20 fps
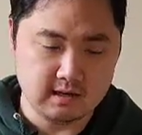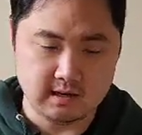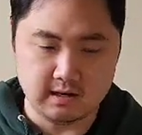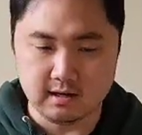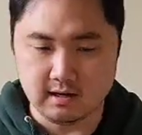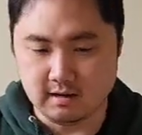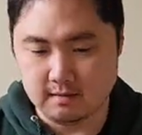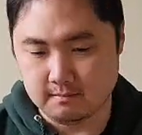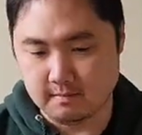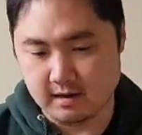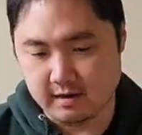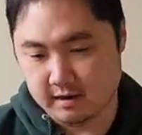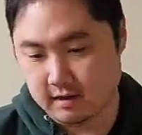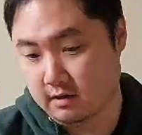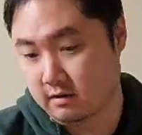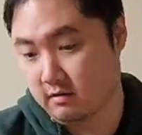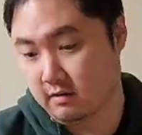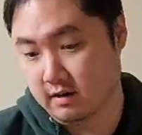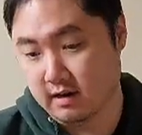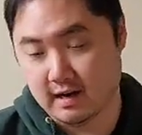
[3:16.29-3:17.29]
my
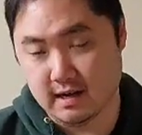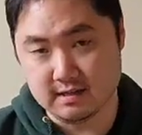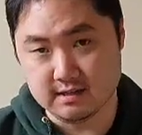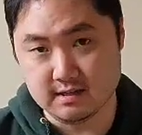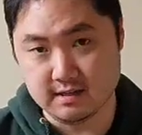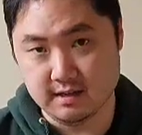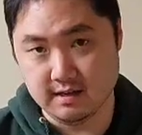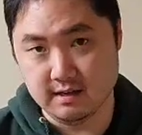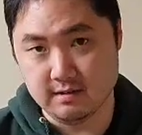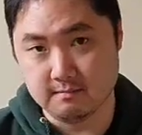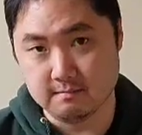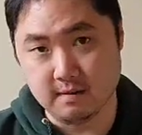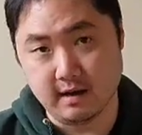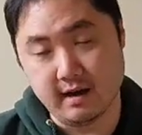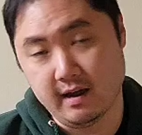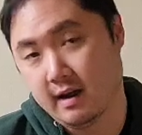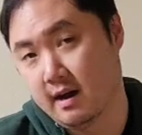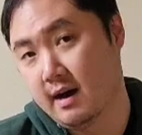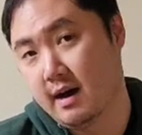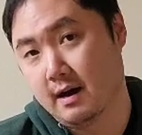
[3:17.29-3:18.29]
curiosity,
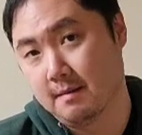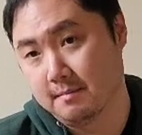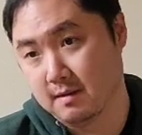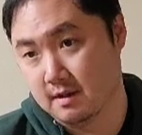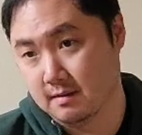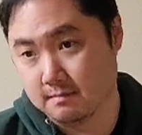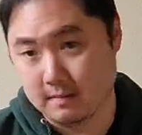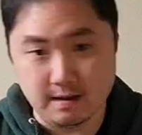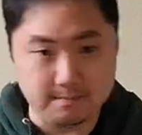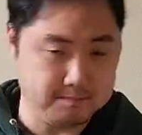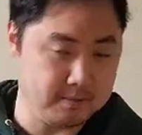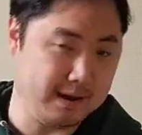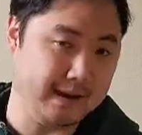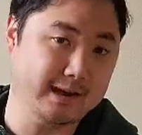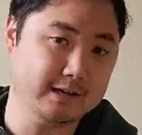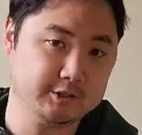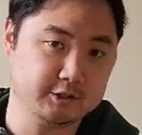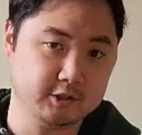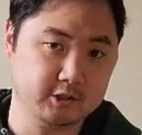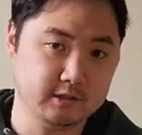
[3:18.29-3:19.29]
my hobby, my
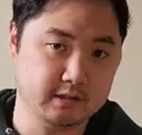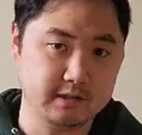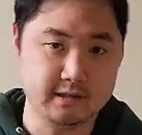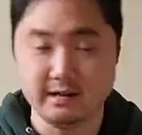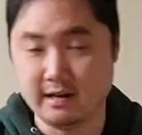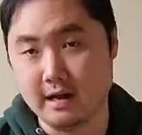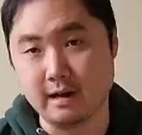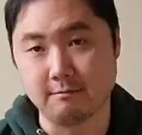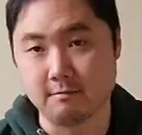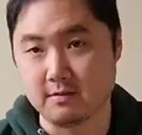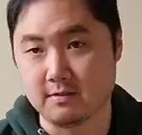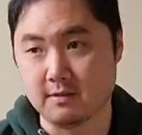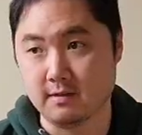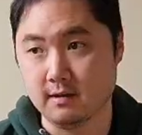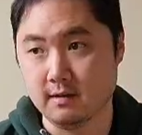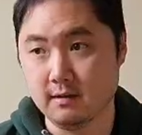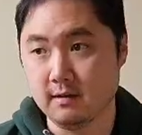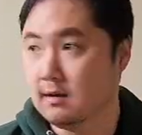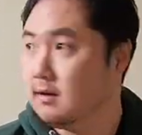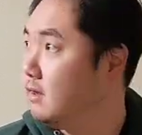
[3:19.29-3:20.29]
passion, and
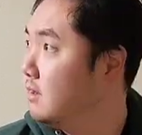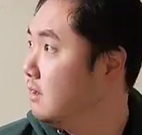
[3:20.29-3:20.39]
everything.